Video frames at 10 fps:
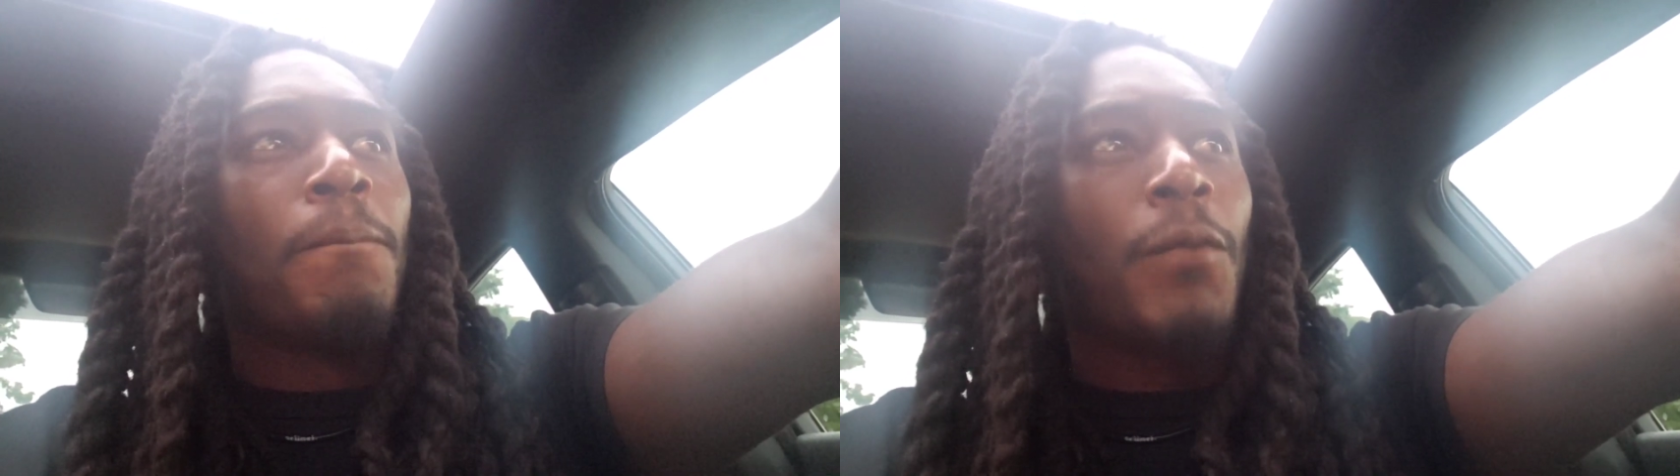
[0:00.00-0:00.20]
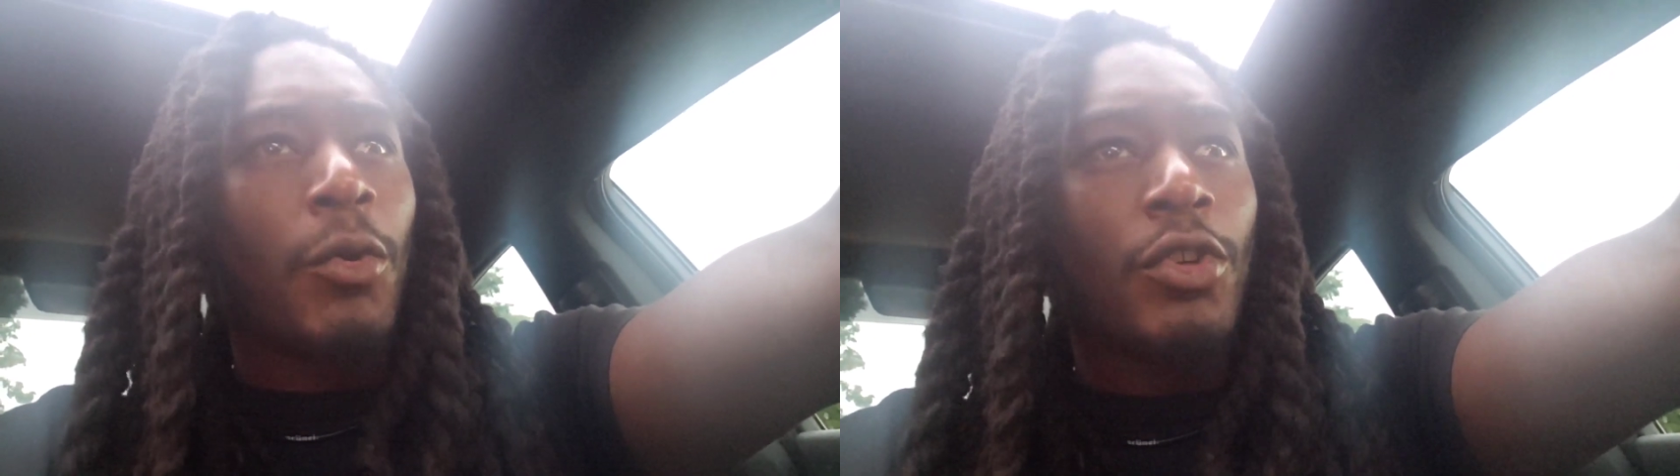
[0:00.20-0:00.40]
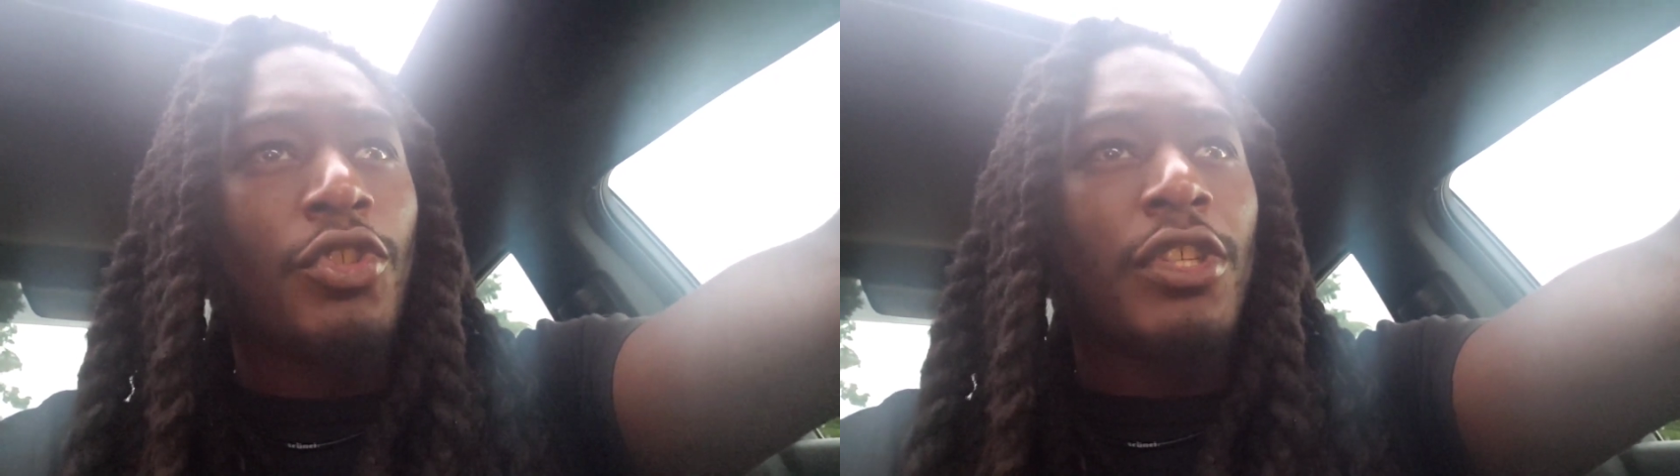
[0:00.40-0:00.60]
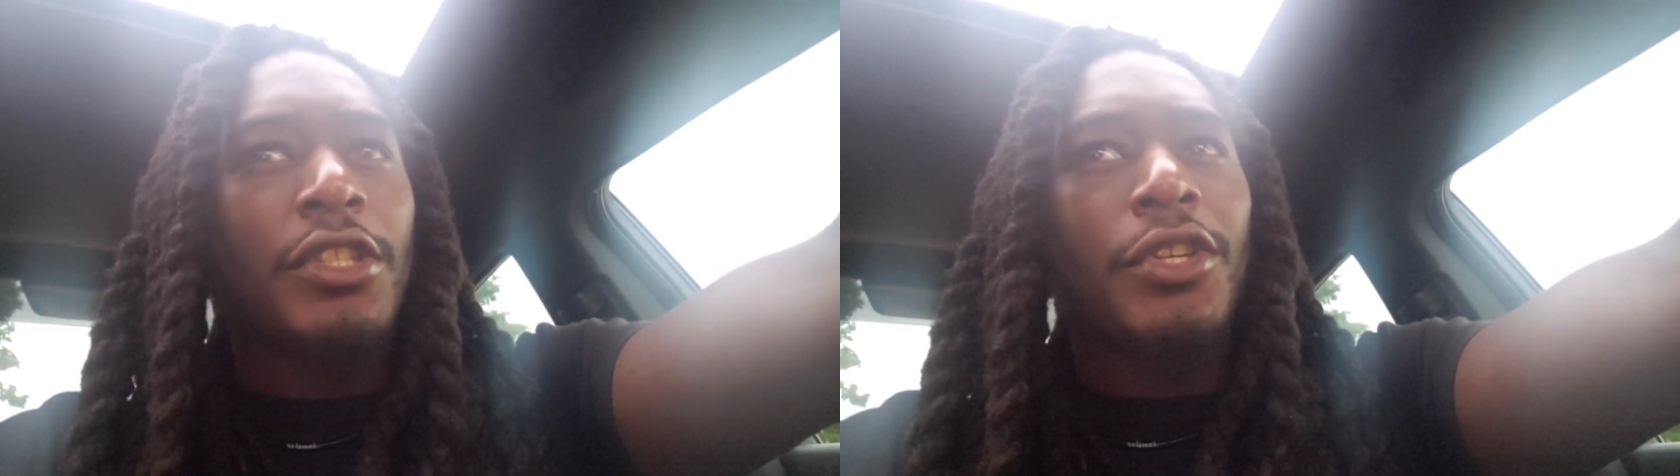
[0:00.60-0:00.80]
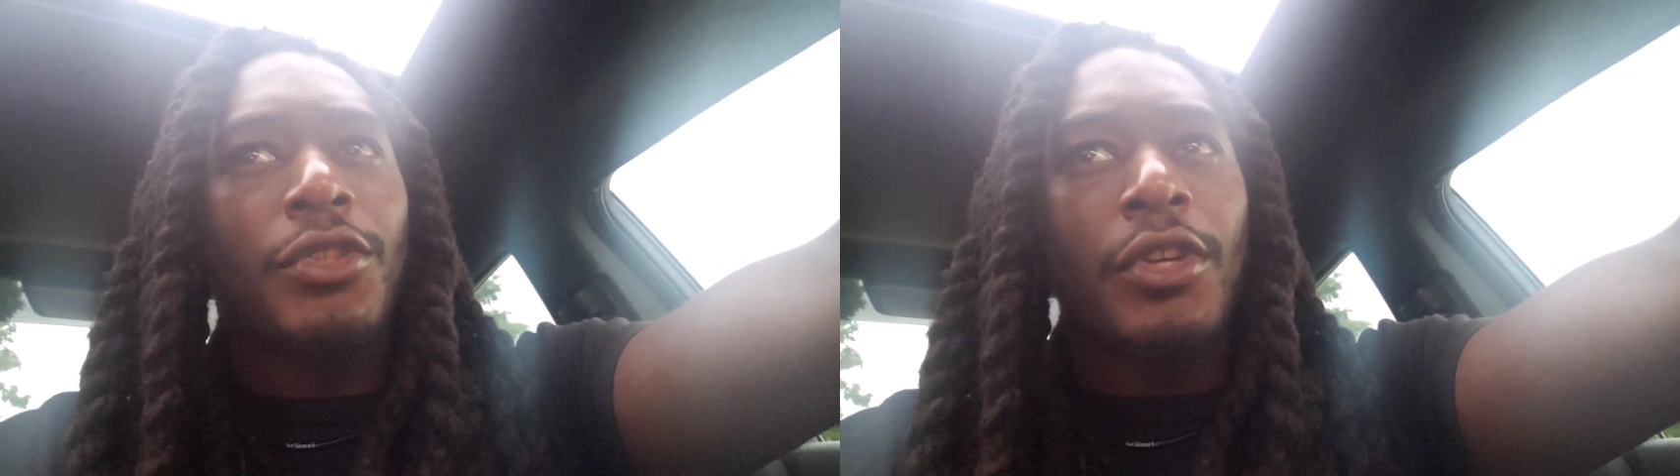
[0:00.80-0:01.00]
But once you get
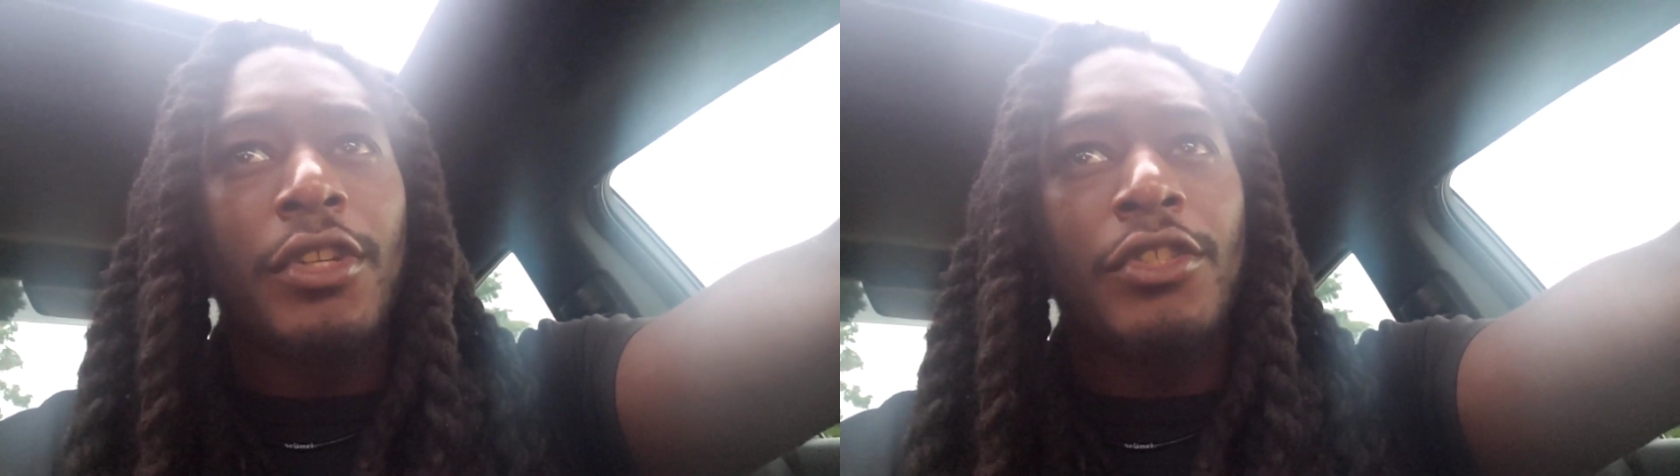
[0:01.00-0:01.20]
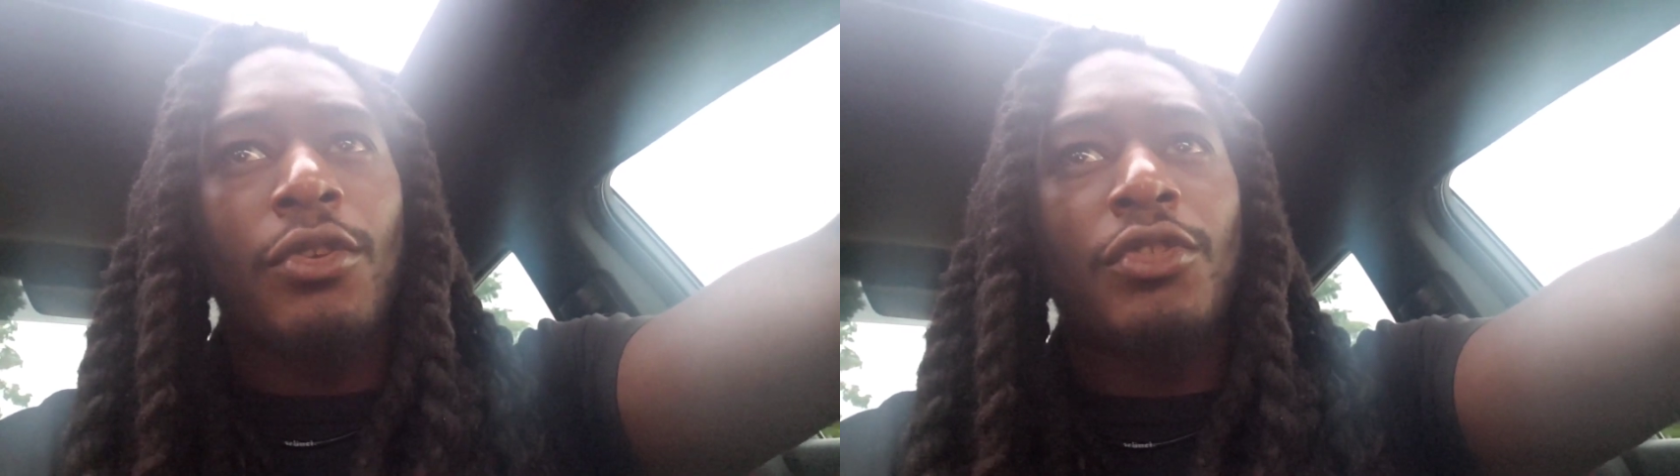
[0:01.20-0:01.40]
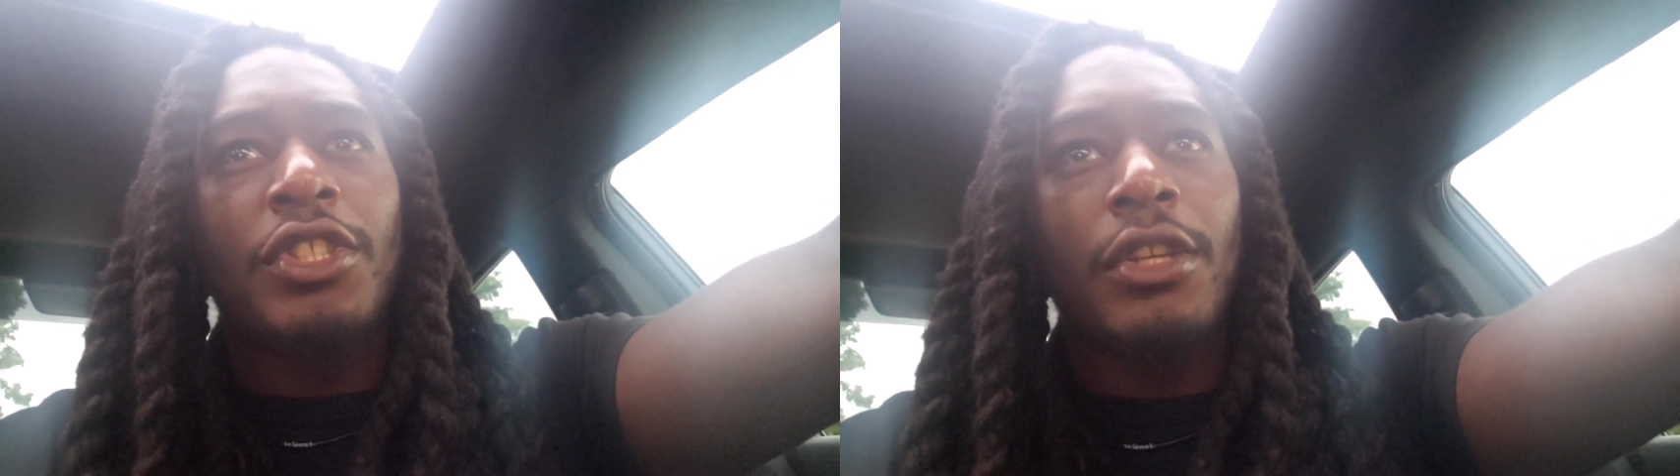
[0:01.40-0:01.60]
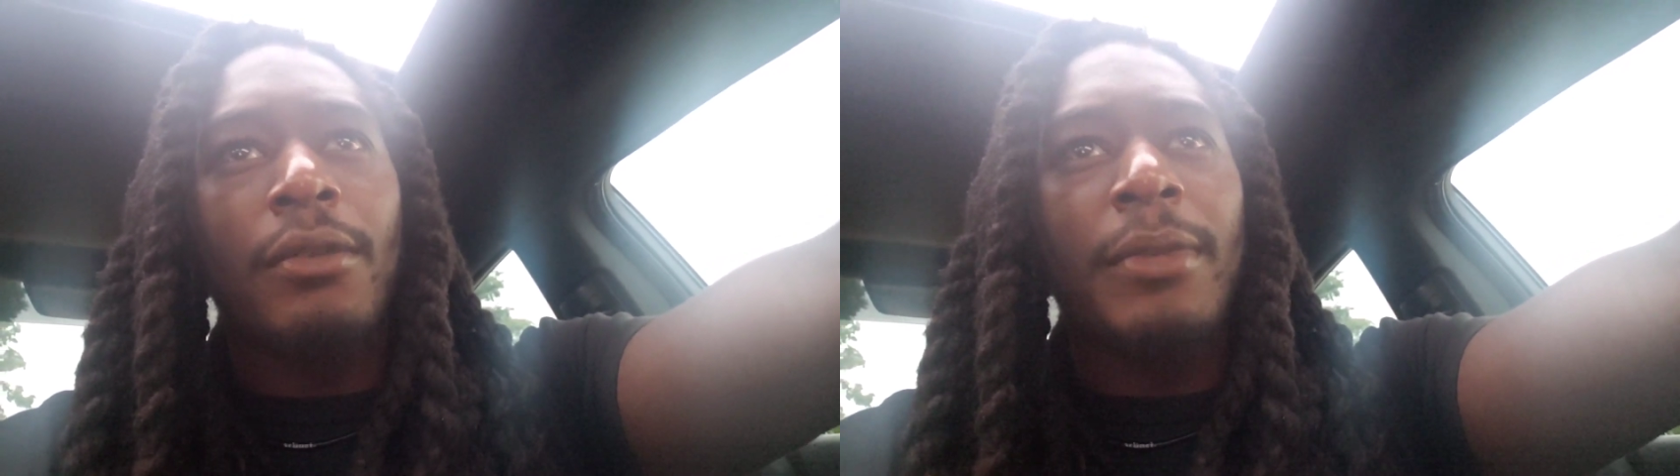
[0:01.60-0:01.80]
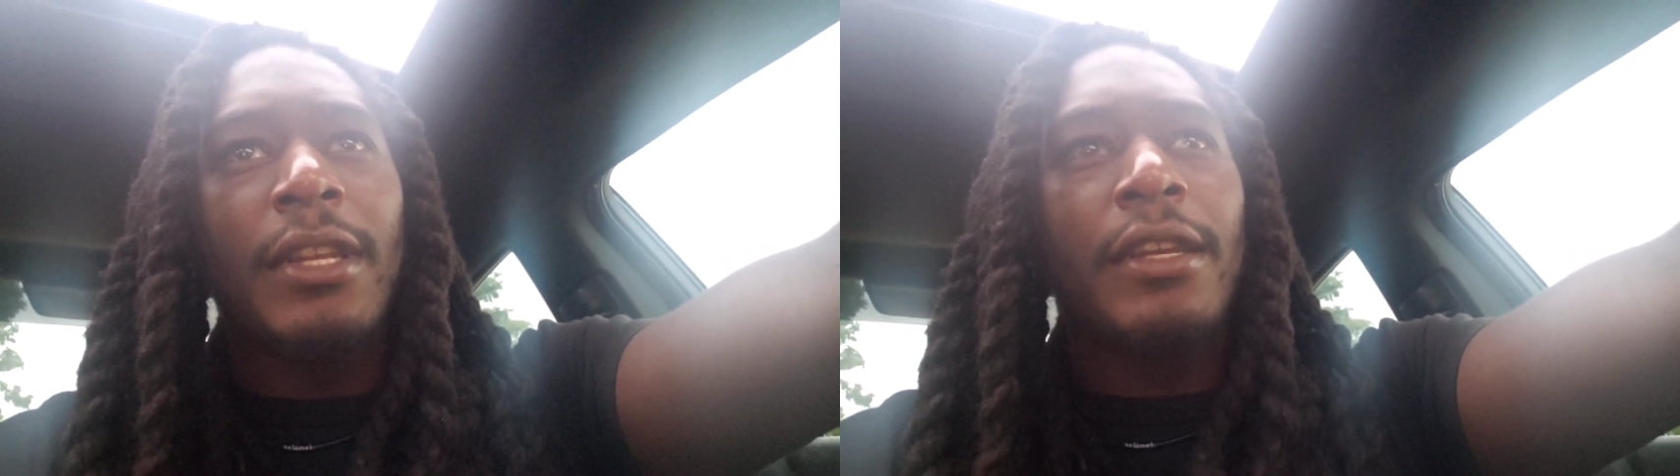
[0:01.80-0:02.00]
to your 30s, your shit
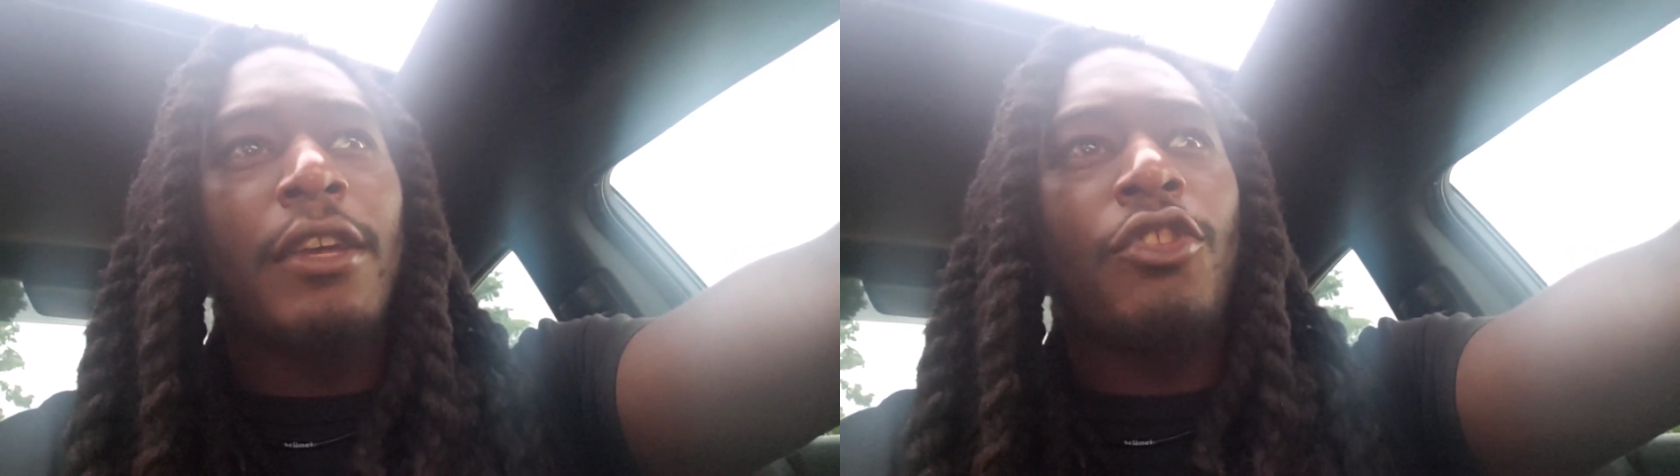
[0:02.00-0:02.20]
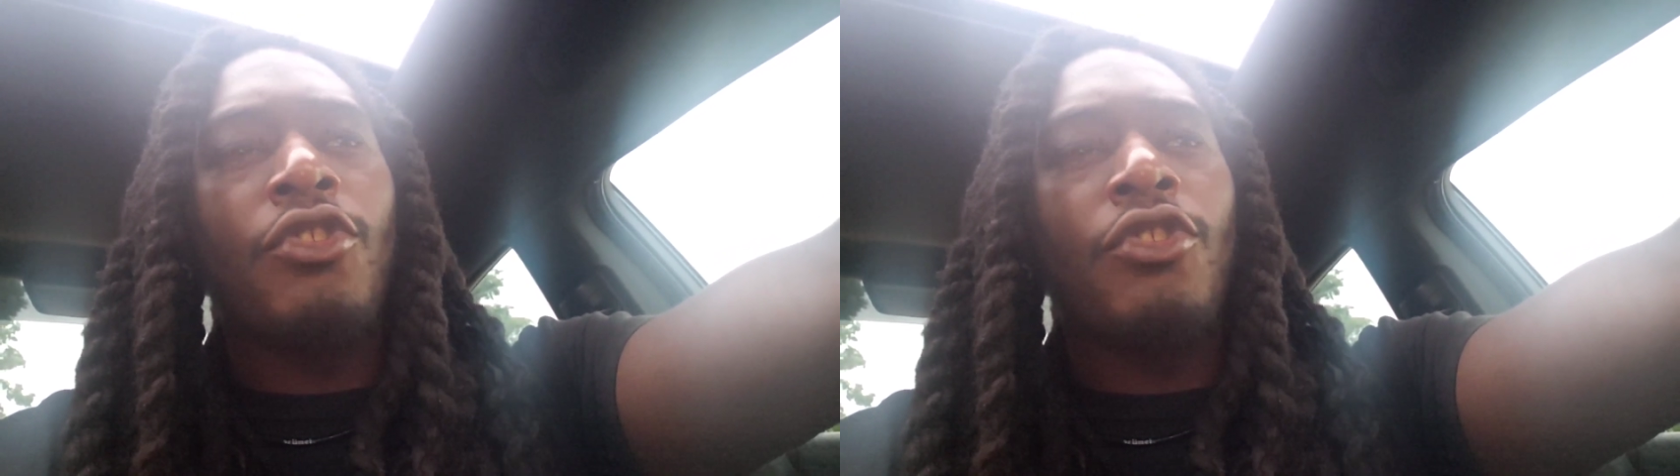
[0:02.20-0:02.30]
gonna be together.